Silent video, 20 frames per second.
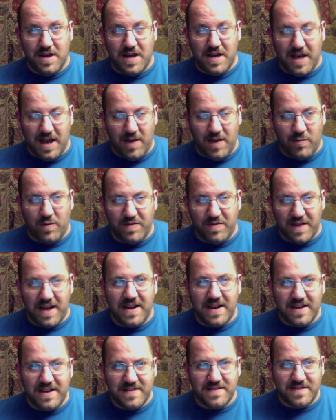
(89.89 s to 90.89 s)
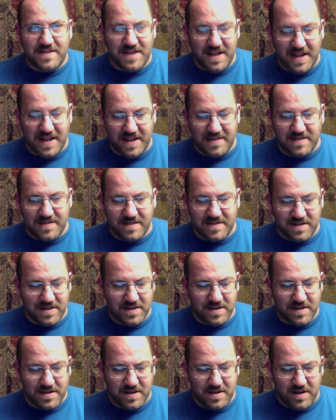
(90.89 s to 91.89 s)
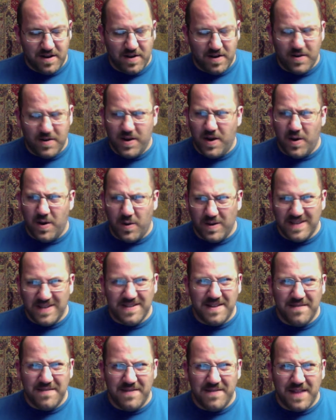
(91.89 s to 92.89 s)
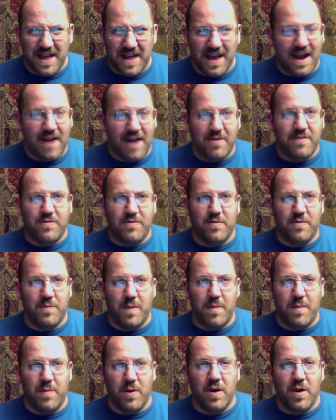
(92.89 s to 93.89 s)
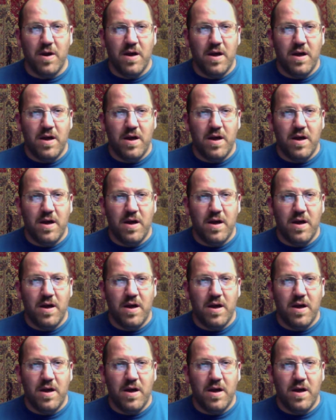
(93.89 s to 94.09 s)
and what that is that it's or no, is it even that? I don't even remember.